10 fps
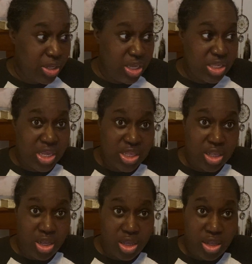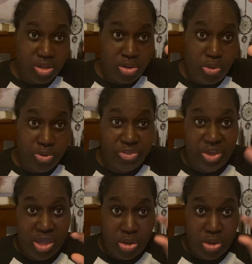he said the long thing